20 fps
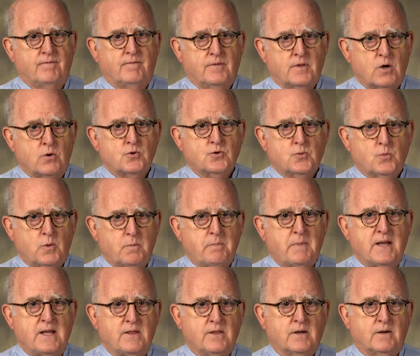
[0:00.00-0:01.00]
Those would
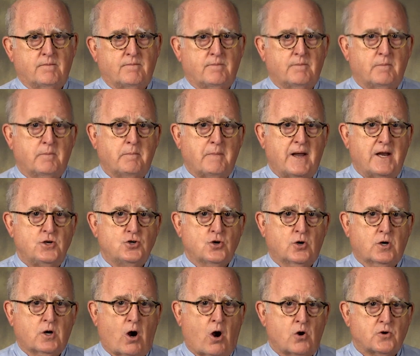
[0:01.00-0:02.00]
be the major
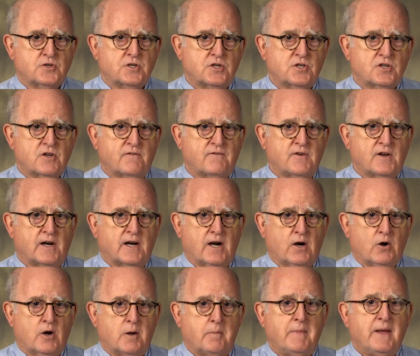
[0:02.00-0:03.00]
causes of
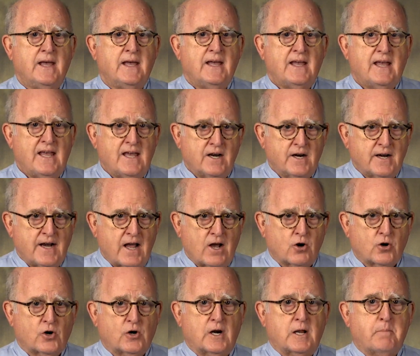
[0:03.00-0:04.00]
delirium. In an
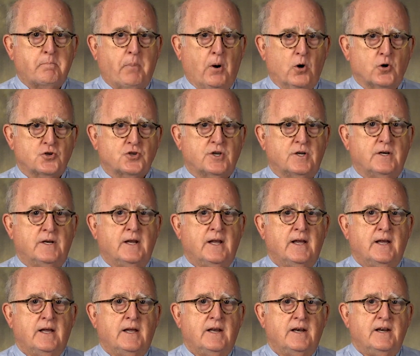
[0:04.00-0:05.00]
elderly person,
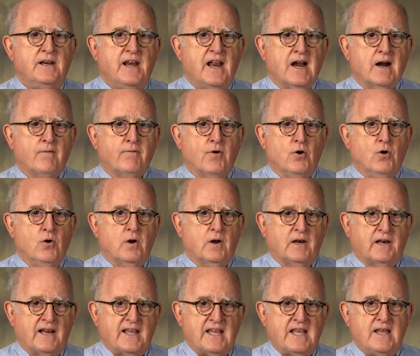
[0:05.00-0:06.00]
never
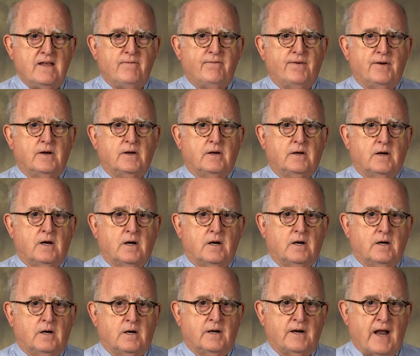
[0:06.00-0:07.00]
leave
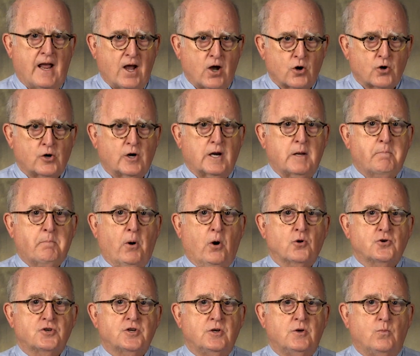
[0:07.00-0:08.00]
an elderly
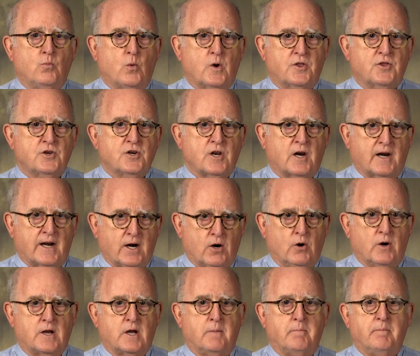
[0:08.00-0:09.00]
person with
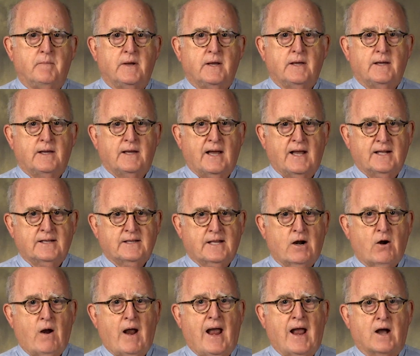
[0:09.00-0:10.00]
delirium at
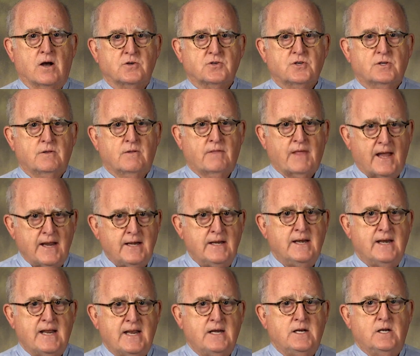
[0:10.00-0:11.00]
their house. They
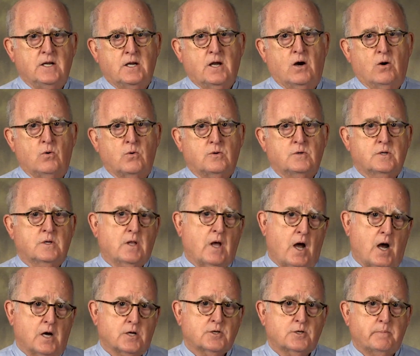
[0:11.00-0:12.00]
need to go to the
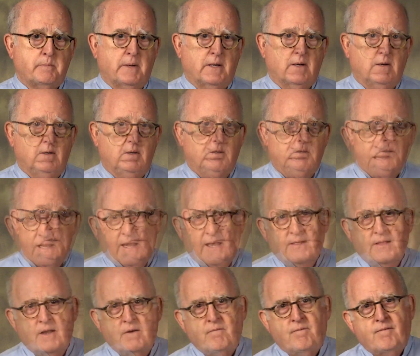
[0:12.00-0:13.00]
hospital.
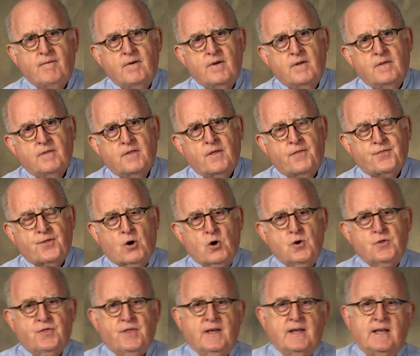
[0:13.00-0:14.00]
And then the
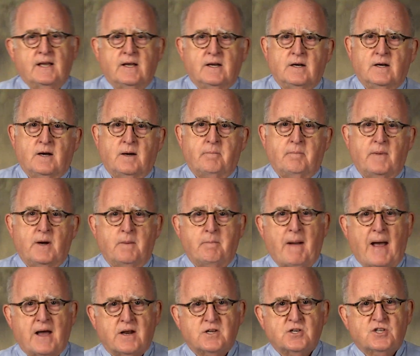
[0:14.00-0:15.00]
third thing
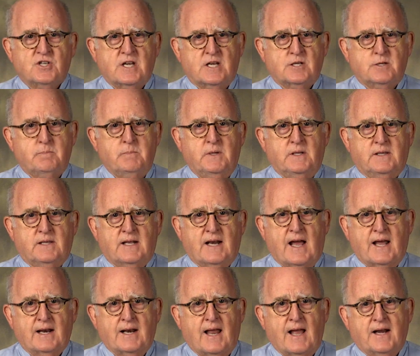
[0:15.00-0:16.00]
about assessment that
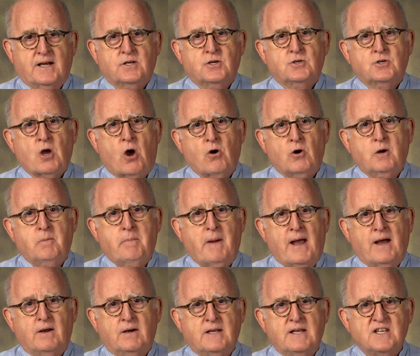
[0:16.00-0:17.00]
I'd like to talk
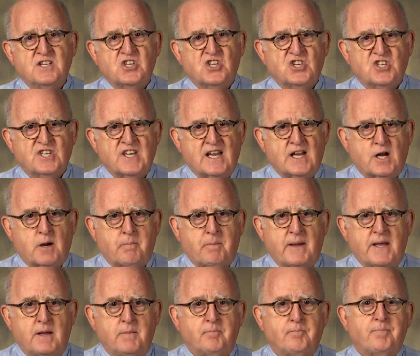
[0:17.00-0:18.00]
about is
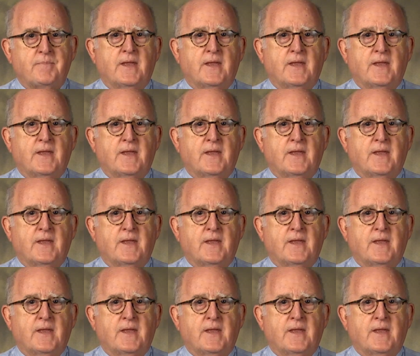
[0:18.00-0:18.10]
syncope.